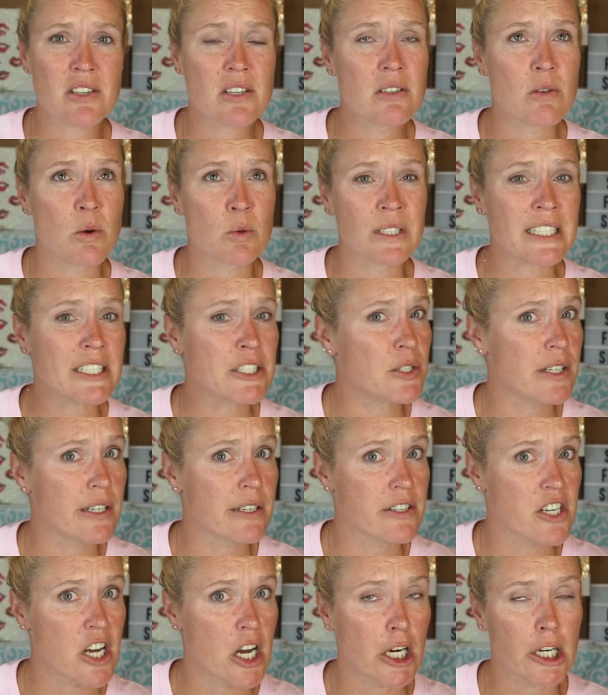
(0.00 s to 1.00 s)
is only two
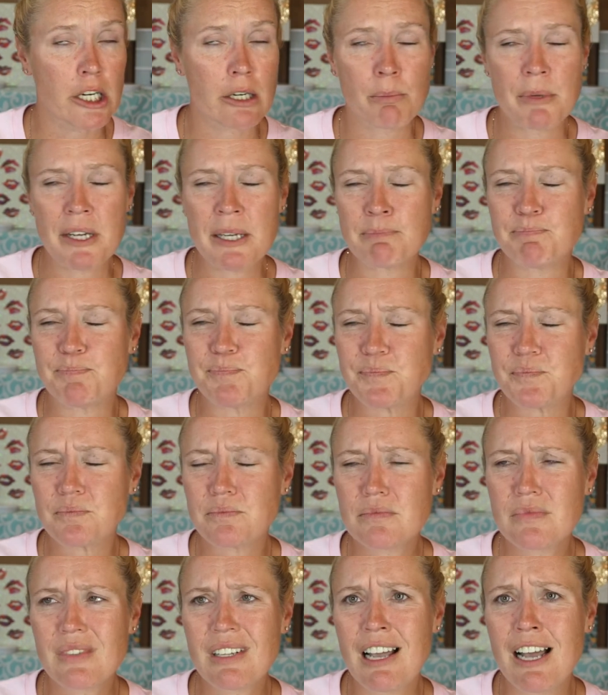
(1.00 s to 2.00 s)
years younger than me.
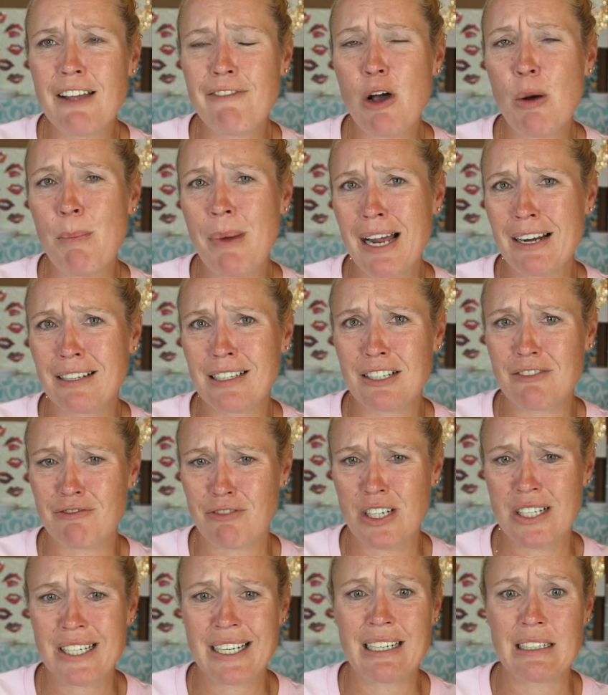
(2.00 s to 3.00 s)
I felt bad
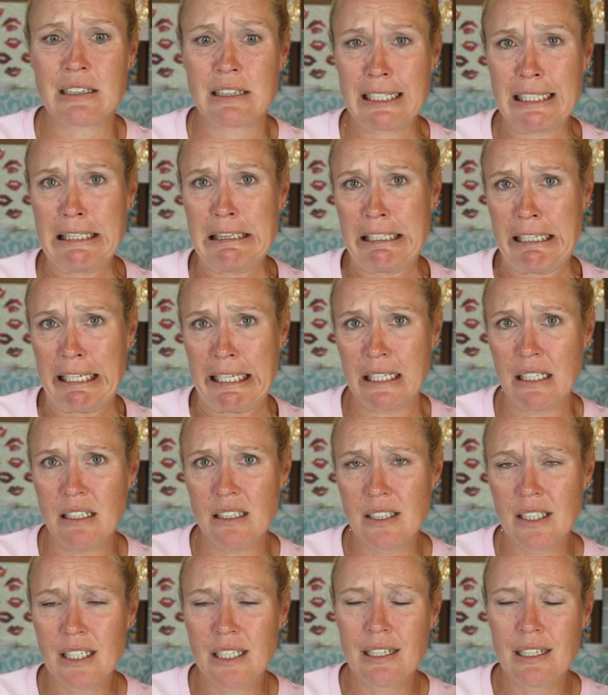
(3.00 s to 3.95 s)
confronting a little kid.